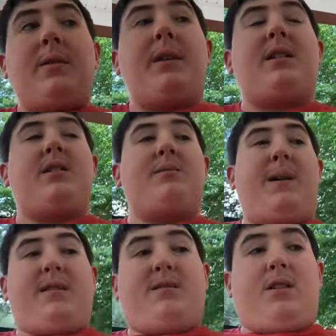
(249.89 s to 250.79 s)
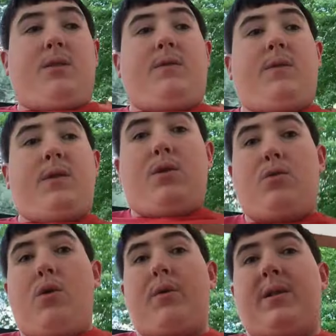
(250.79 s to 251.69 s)
thinking to myself,
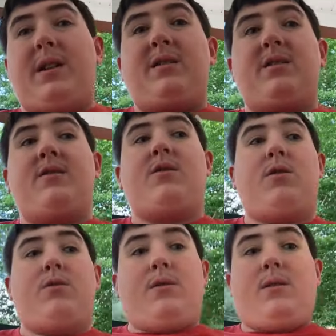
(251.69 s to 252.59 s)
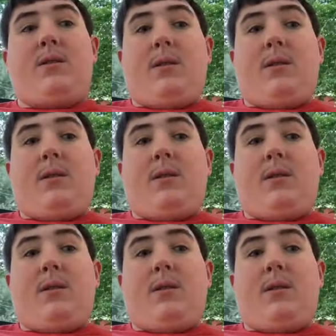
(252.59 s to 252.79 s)
worried and concerned,